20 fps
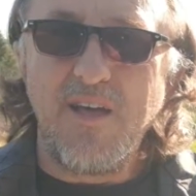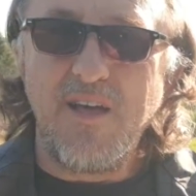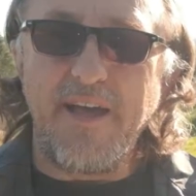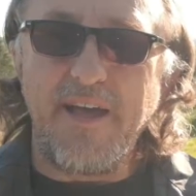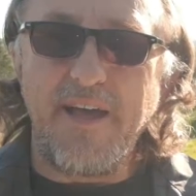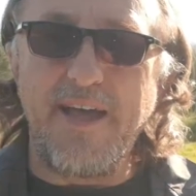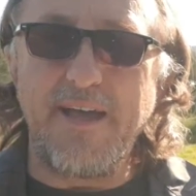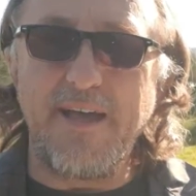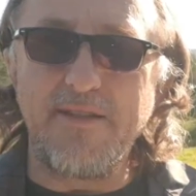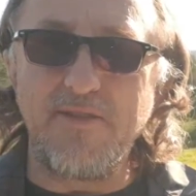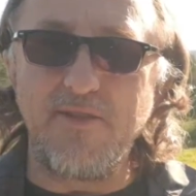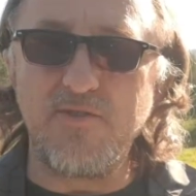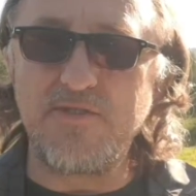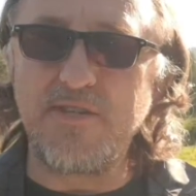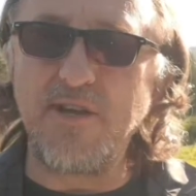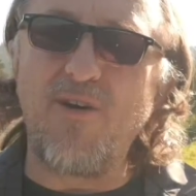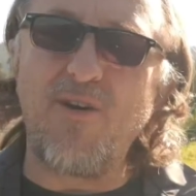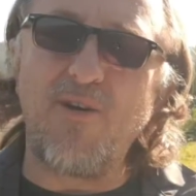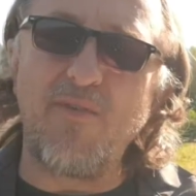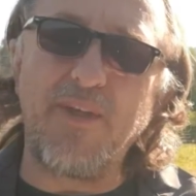And you say,
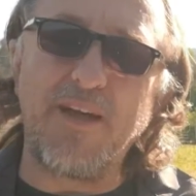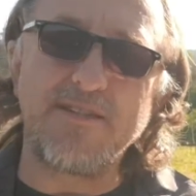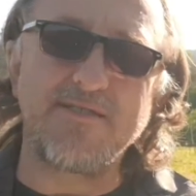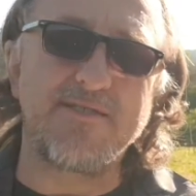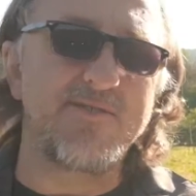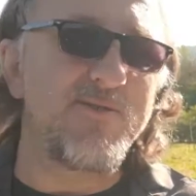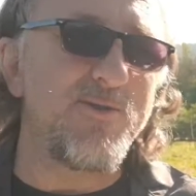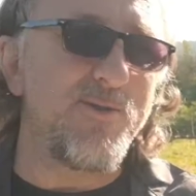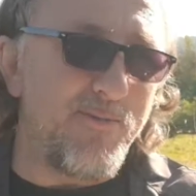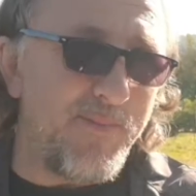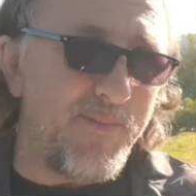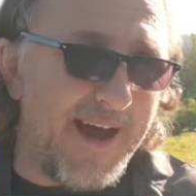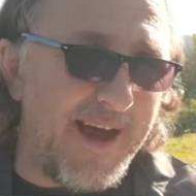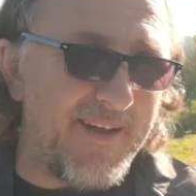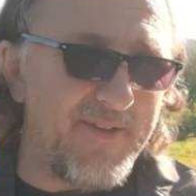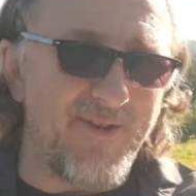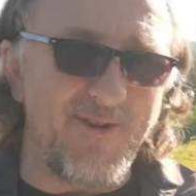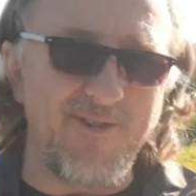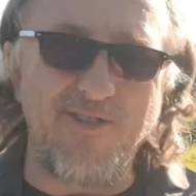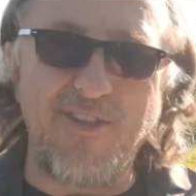oh, that's too
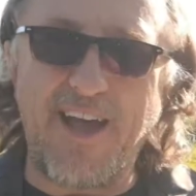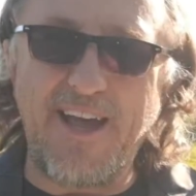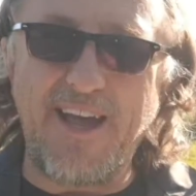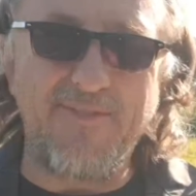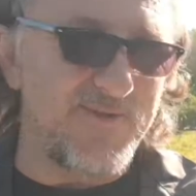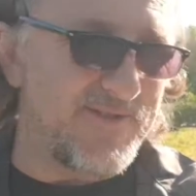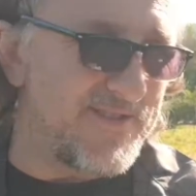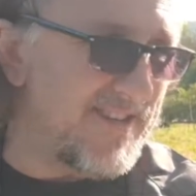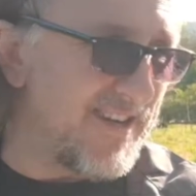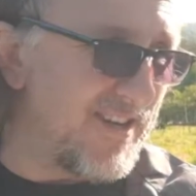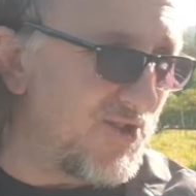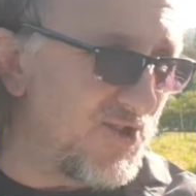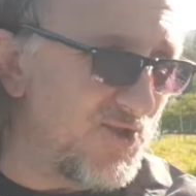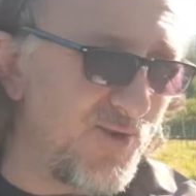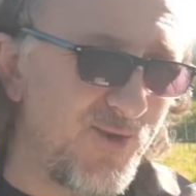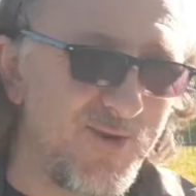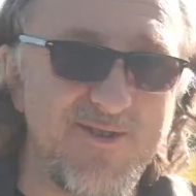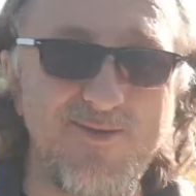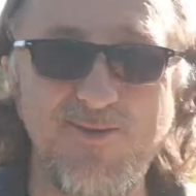bad. Their life was cut short.